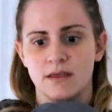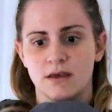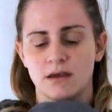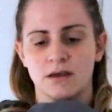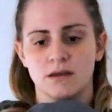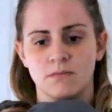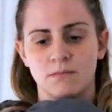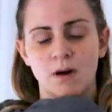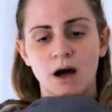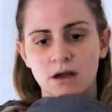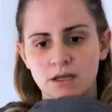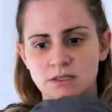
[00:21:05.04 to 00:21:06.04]
the
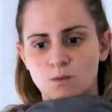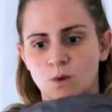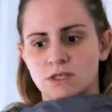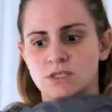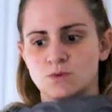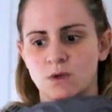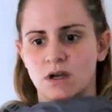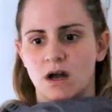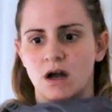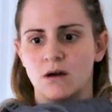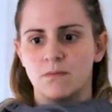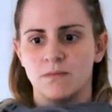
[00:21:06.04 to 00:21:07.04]
pocket ones we
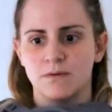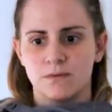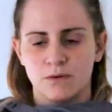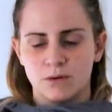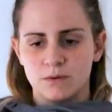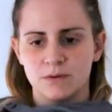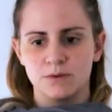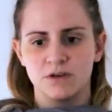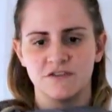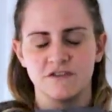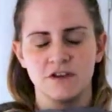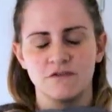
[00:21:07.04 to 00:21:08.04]
got probably would
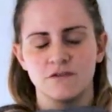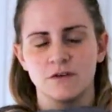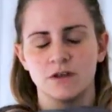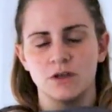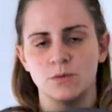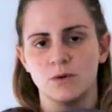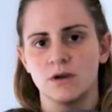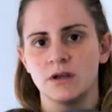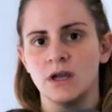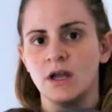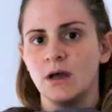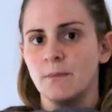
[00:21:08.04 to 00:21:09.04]
have fit for a newborn,